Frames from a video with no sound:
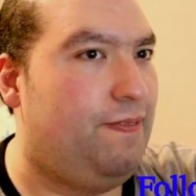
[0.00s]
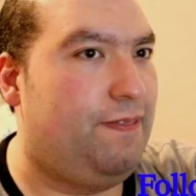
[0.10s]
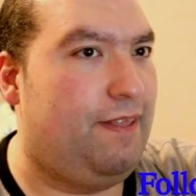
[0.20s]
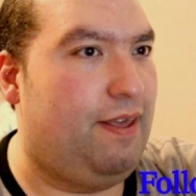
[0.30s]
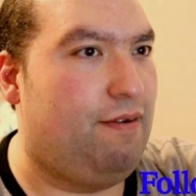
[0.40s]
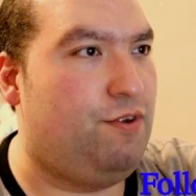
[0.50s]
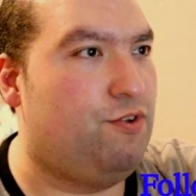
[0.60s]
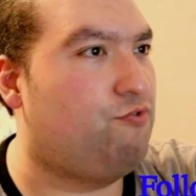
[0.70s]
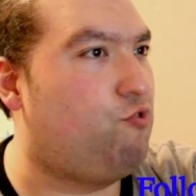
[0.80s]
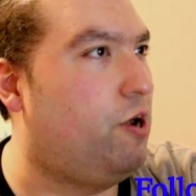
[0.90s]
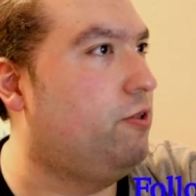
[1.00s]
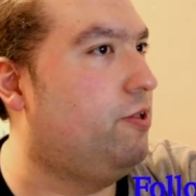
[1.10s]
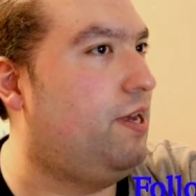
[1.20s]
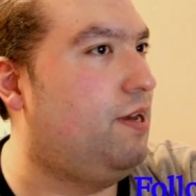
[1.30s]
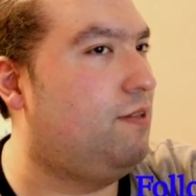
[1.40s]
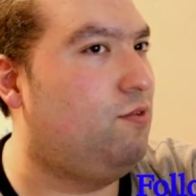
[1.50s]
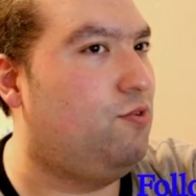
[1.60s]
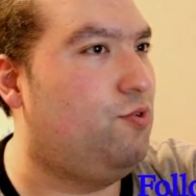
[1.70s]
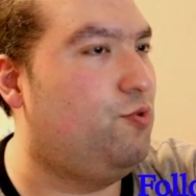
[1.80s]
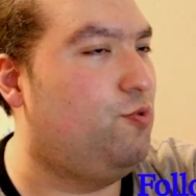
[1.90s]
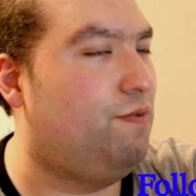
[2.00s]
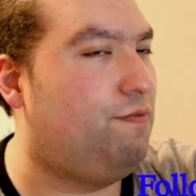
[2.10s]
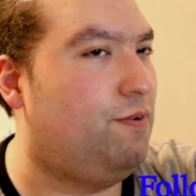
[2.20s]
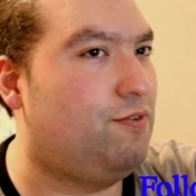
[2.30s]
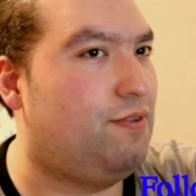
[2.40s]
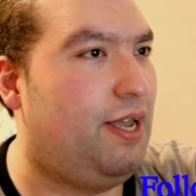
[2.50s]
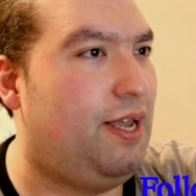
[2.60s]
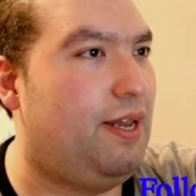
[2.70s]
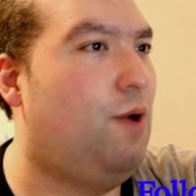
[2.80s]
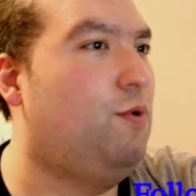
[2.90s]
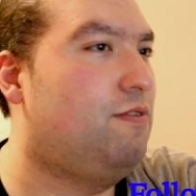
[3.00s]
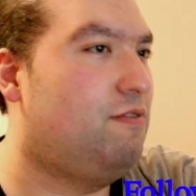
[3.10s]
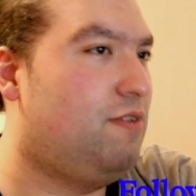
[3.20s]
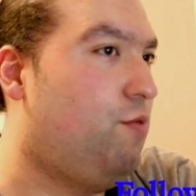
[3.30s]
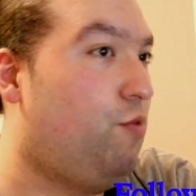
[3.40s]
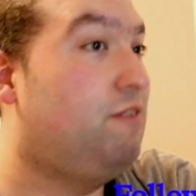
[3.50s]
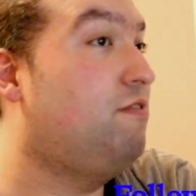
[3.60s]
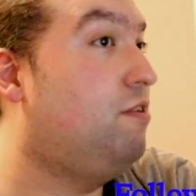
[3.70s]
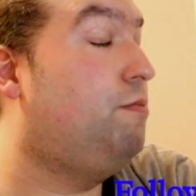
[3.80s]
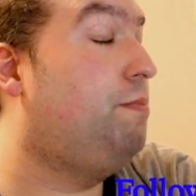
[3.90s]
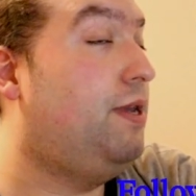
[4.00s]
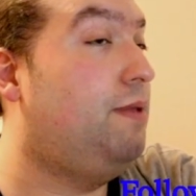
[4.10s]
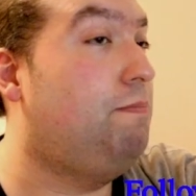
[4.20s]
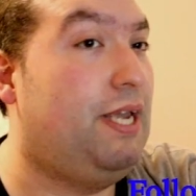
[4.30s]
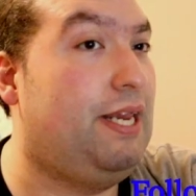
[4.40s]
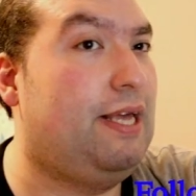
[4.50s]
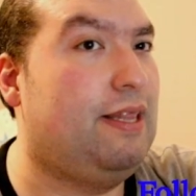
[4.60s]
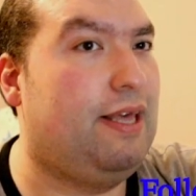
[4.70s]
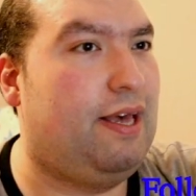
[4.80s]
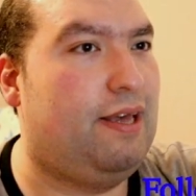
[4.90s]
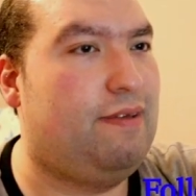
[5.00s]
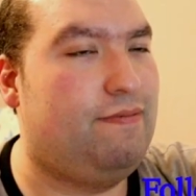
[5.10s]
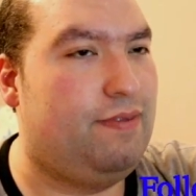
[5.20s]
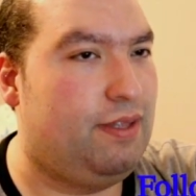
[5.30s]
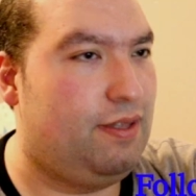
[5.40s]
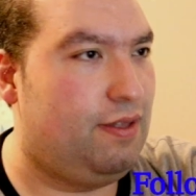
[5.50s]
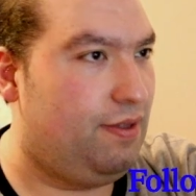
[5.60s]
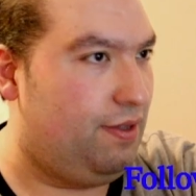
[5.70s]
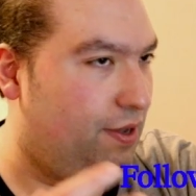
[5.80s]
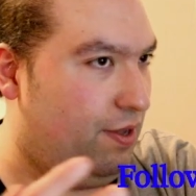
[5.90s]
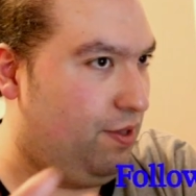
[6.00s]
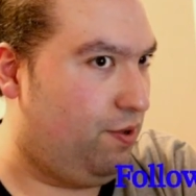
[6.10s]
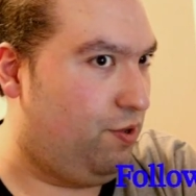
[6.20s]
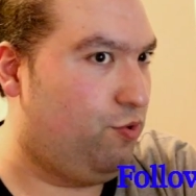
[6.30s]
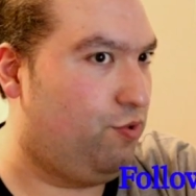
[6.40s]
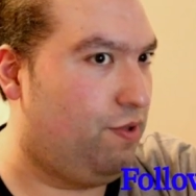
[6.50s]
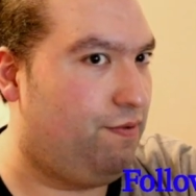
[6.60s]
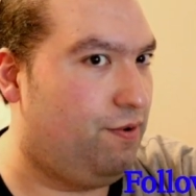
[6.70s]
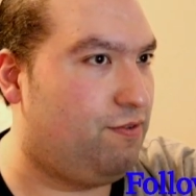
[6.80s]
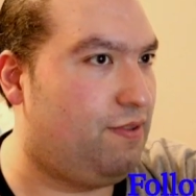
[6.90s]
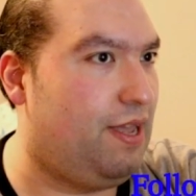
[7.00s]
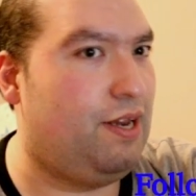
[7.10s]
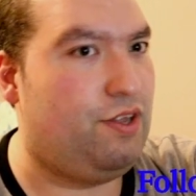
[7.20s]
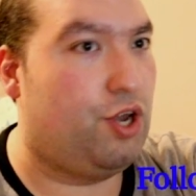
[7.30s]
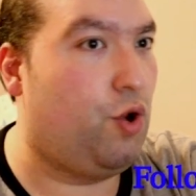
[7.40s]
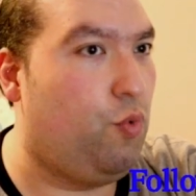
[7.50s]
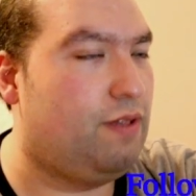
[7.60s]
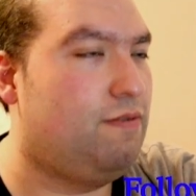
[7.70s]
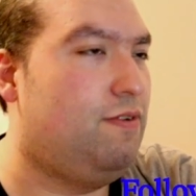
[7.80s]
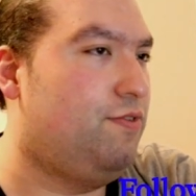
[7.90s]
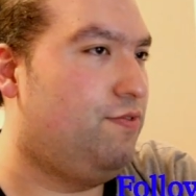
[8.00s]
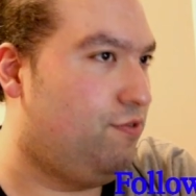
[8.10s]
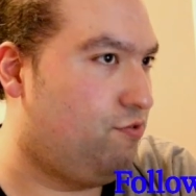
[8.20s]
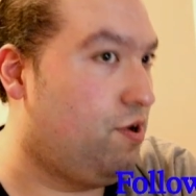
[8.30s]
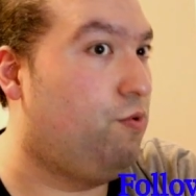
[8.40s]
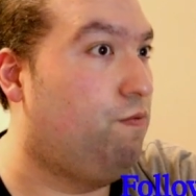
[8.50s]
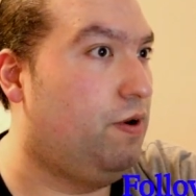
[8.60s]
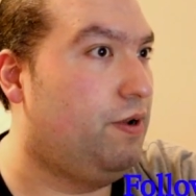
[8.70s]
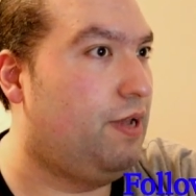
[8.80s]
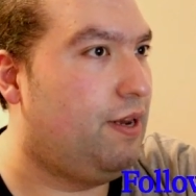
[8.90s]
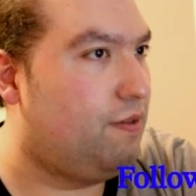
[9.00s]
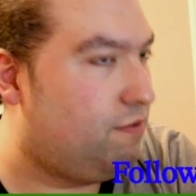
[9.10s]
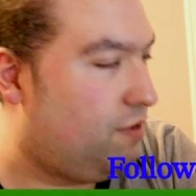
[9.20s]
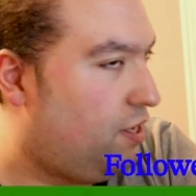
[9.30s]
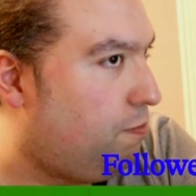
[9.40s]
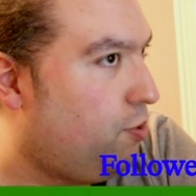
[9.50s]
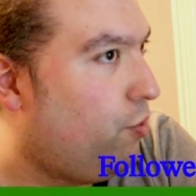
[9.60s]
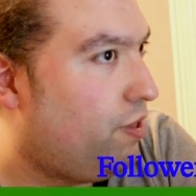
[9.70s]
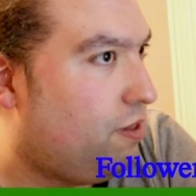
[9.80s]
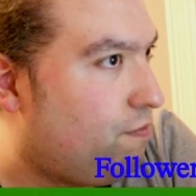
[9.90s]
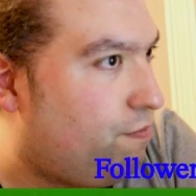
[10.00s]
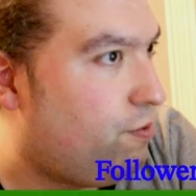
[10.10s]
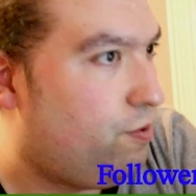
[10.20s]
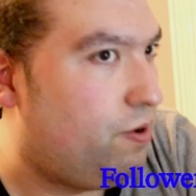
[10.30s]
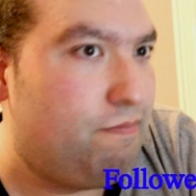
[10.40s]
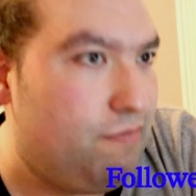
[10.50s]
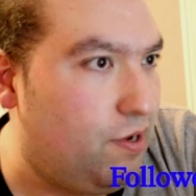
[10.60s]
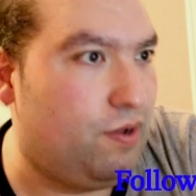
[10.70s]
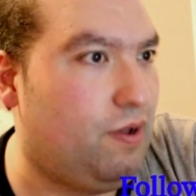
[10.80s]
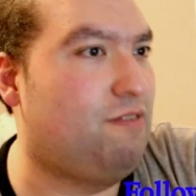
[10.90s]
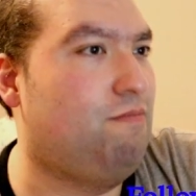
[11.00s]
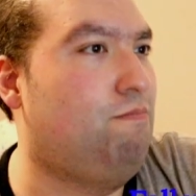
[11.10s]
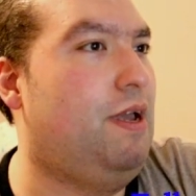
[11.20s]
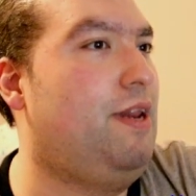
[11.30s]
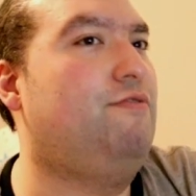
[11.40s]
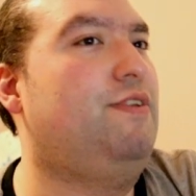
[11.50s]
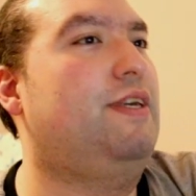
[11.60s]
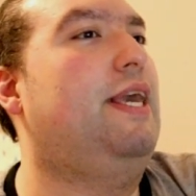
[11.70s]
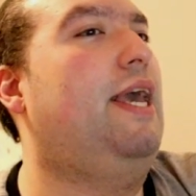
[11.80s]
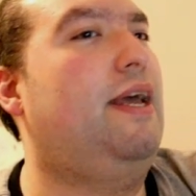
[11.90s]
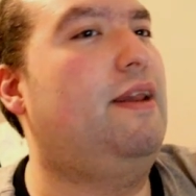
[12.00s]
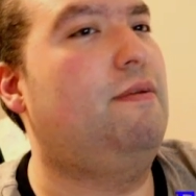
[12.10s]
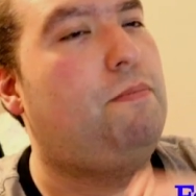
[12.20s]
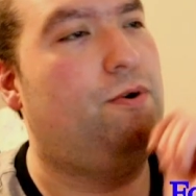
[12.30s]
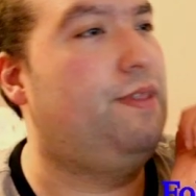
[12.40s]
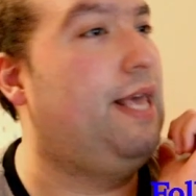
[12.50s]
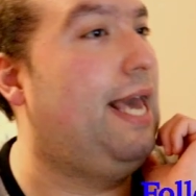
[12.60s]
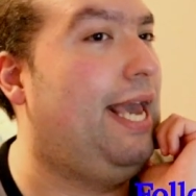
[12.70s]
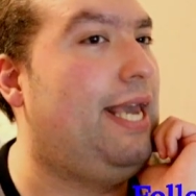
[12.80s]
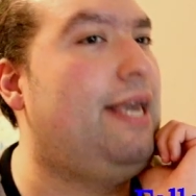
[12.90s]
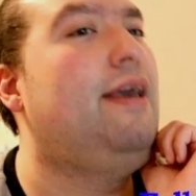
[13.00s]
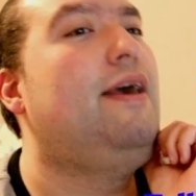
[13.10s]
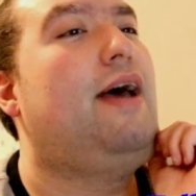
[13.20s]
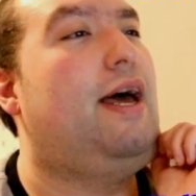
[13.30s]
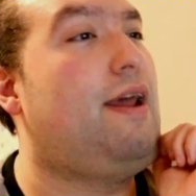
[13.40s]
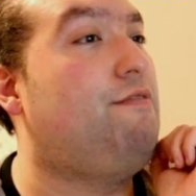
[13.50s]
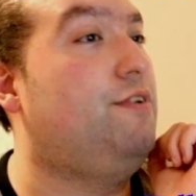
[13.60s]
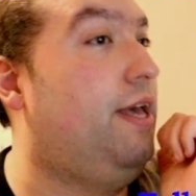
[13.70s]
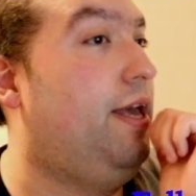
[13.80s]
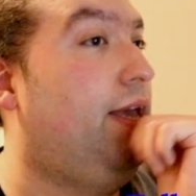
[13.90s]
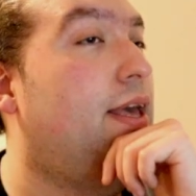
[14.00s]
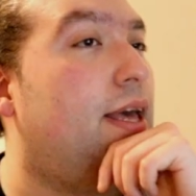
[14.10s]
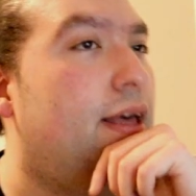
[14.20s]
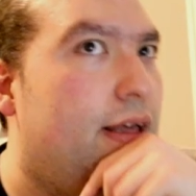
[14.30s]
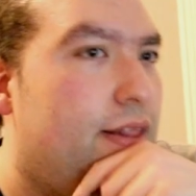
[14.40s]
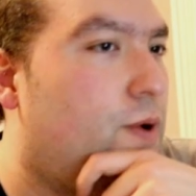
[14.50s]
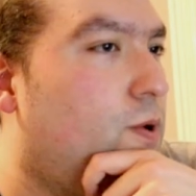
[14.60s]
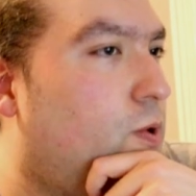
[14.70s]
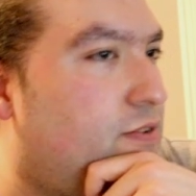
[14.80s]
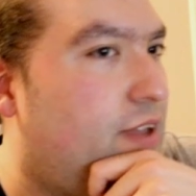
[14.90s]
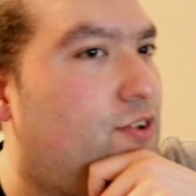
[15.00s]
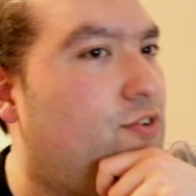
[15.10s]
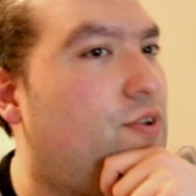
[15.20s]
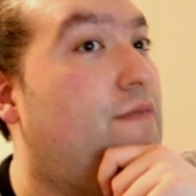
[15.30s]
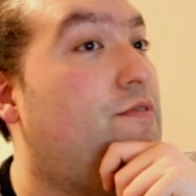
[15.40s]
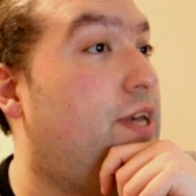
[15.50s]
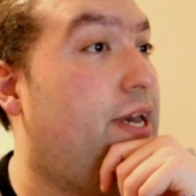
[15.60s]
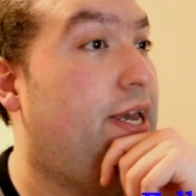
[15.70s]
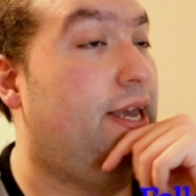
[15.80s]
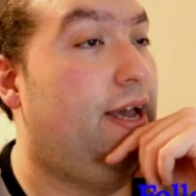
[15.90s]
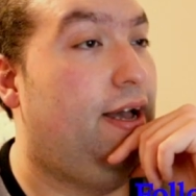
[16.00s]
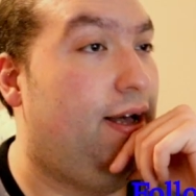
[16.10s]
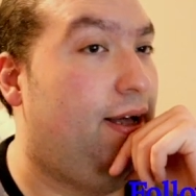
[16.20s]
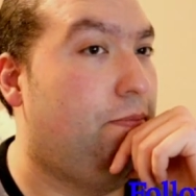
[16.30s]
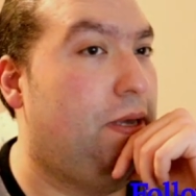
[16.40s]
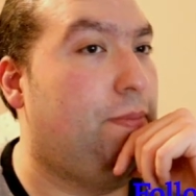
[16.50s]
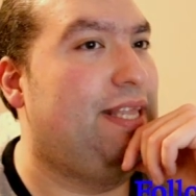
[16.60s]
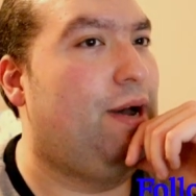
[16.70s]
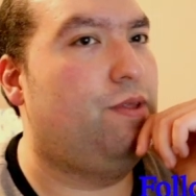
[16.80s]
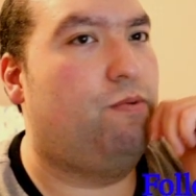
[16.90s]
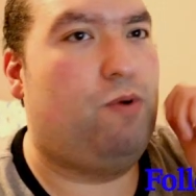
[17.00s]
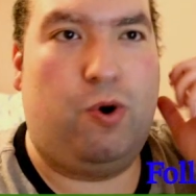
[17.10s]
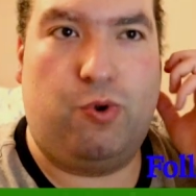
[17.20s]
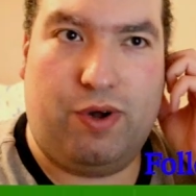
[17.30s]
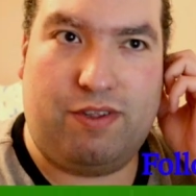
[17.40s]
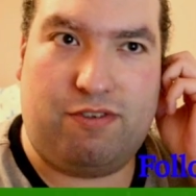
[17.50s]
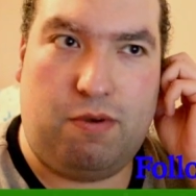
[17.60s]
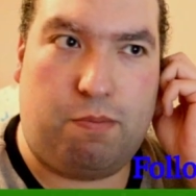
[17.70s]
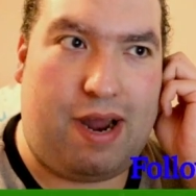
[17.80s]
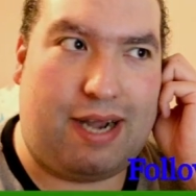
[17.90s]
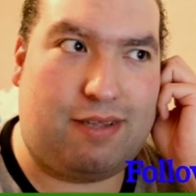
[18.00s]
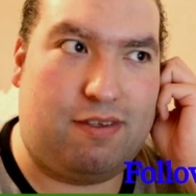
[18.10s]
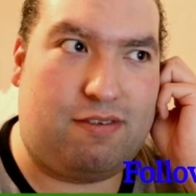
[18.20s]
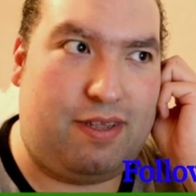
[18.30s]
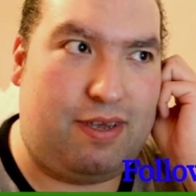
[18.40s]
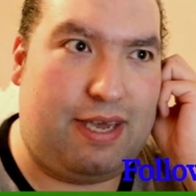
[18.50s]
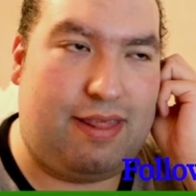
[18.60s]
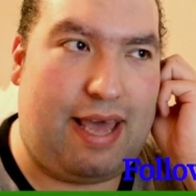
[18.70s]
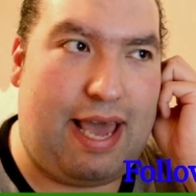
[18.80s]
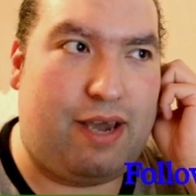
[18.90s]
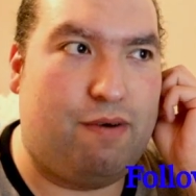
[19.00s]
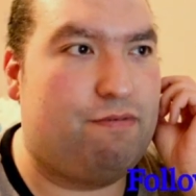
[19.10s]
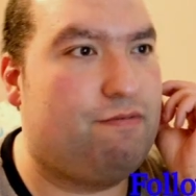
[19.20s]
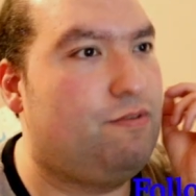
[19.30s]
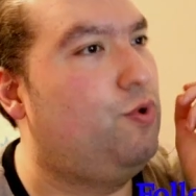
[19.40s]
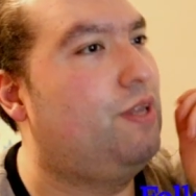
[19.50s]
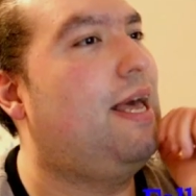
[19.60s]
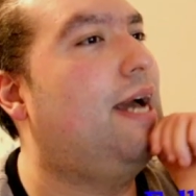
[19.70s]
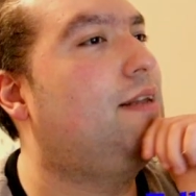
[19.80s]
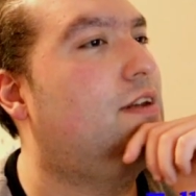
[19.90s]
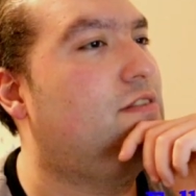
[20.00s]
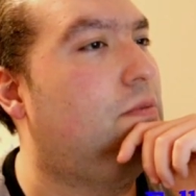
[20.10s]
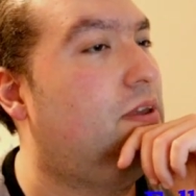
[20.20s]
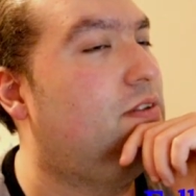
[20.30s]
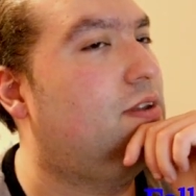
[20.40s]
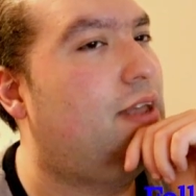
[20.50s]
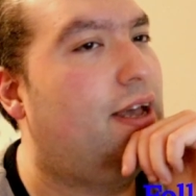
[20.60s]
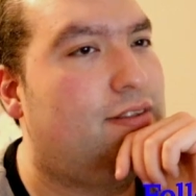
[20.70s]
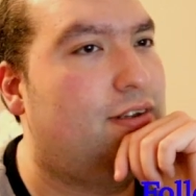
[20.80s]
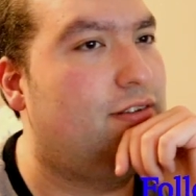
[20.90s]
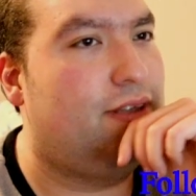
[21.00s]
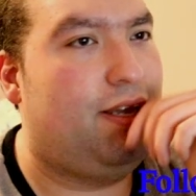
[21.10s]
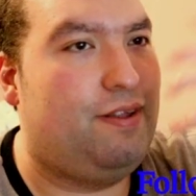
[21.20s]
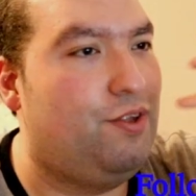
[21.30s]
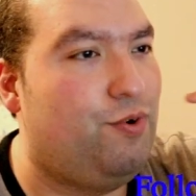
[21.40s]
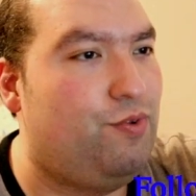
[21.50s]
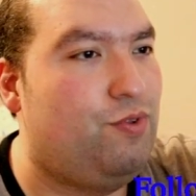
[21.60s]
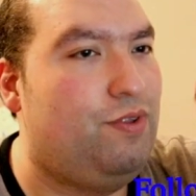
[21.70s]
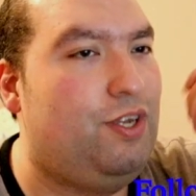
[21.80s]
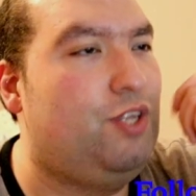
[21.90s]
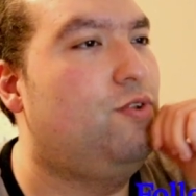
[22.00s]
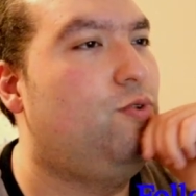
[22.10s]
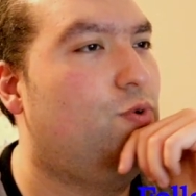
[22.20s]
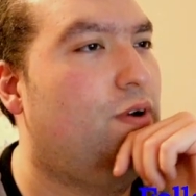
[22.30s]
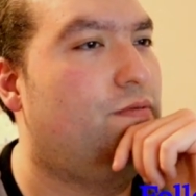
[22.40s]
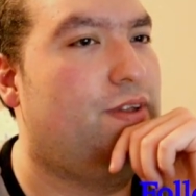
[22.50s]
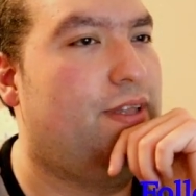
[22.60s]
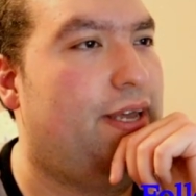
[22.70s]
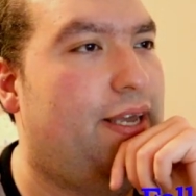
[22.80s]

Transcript: If you're struggling to do the first 10, I would say rinse and repeat, meaning that you do the first 10, you quit, you start over, and keep doing this for as many as you can per day and every day. The goal is actually every day. Maybe down the road, once you practice and you get the hang of doing tactics, the basic tactics, then you don't need to do every day.